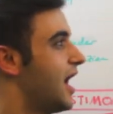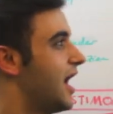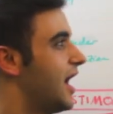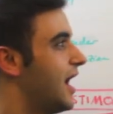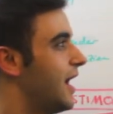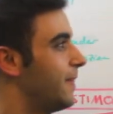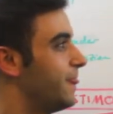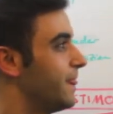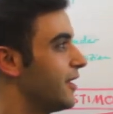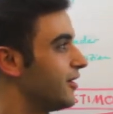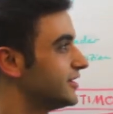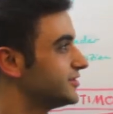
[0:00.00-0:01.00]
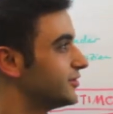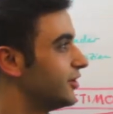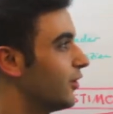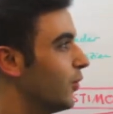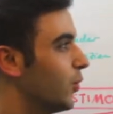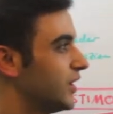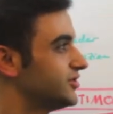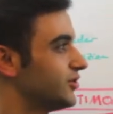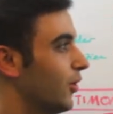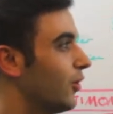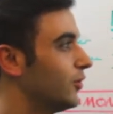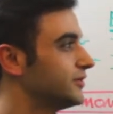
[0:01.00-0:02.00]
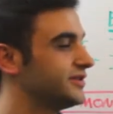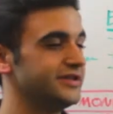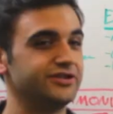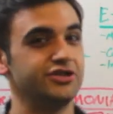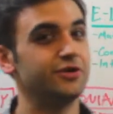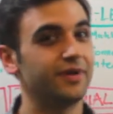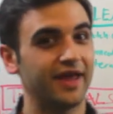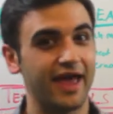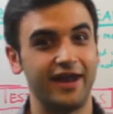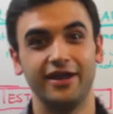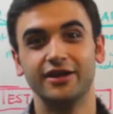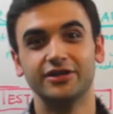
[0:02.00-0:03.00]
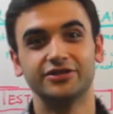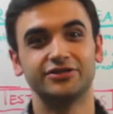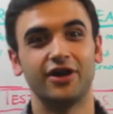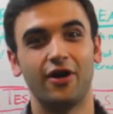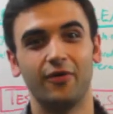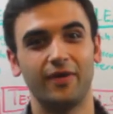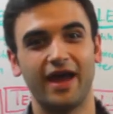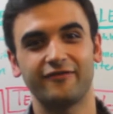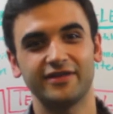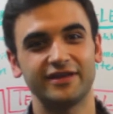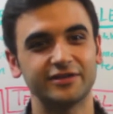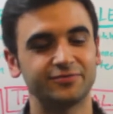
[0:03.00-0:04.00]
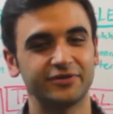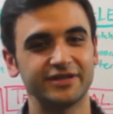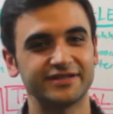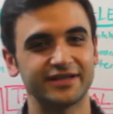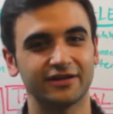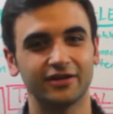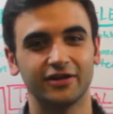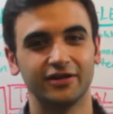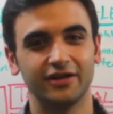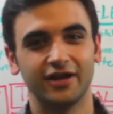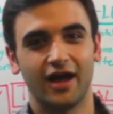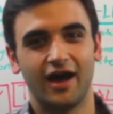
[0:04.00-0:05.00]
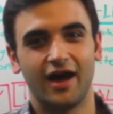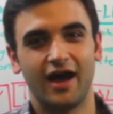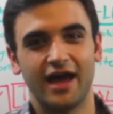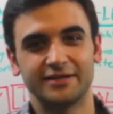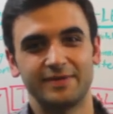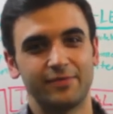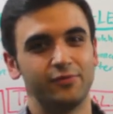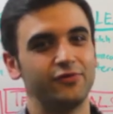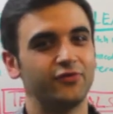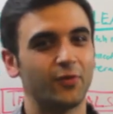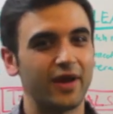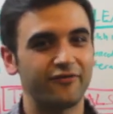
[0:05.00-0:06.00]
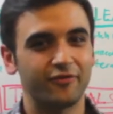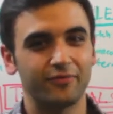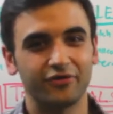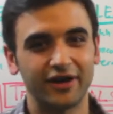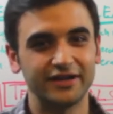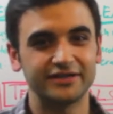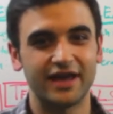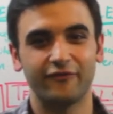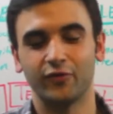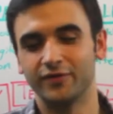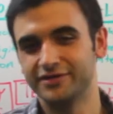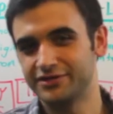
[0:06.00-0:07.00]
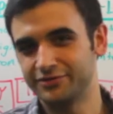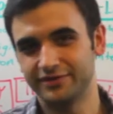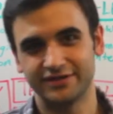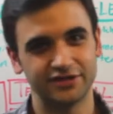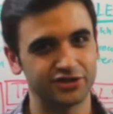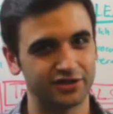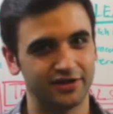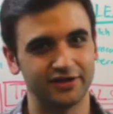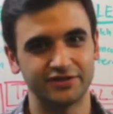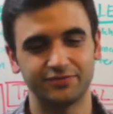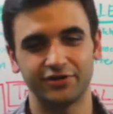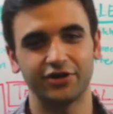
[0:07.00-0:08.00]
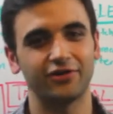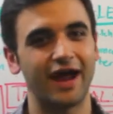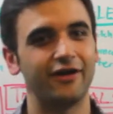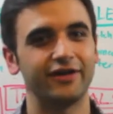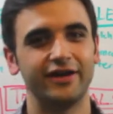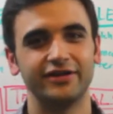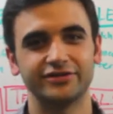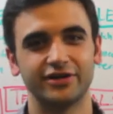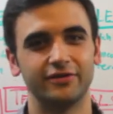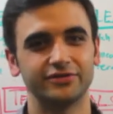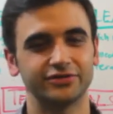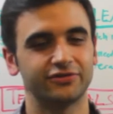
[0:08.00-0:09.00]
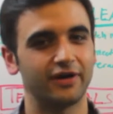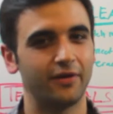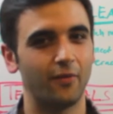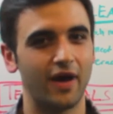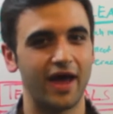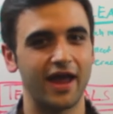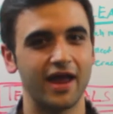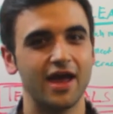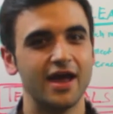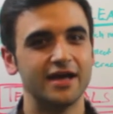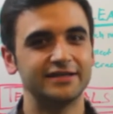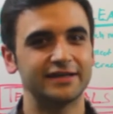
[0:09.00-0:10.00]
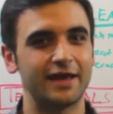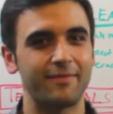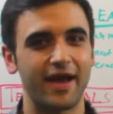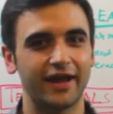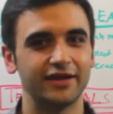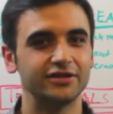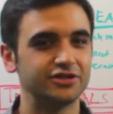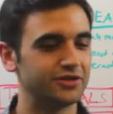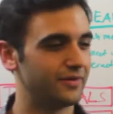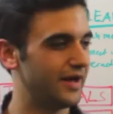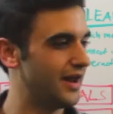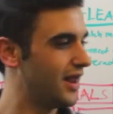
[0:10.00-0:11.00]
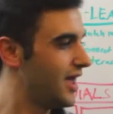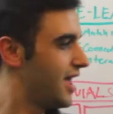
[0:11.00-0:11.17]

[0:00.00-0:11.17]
And also, you know, what's old is new again. So everything's pretty cyclical. As people moved away from print, everyone's doing digital. It's pretty crowded, so it's a great way to get back into it.